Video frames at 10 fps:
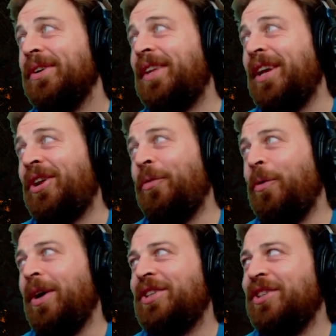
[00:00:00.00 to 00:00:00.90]
Thank you all
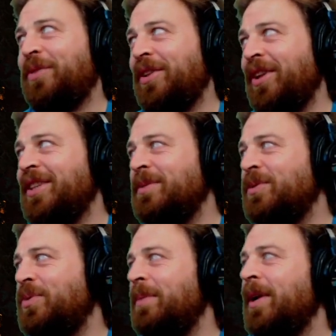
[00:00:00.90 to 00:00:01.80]
for watching. Don't forget to like, share,
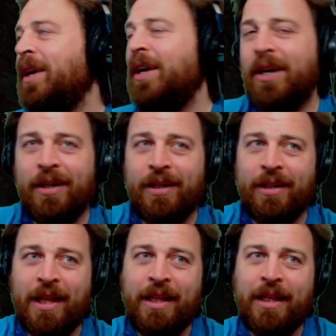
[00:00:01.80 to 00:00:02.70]
subscribe.
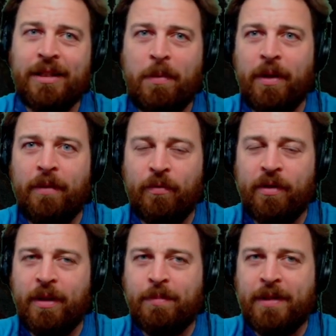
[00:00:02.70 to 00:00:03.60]
I think that's about it for
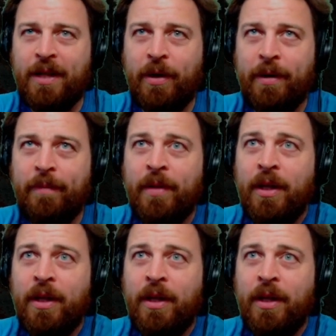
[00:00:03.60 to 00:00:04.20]
the tips anyway.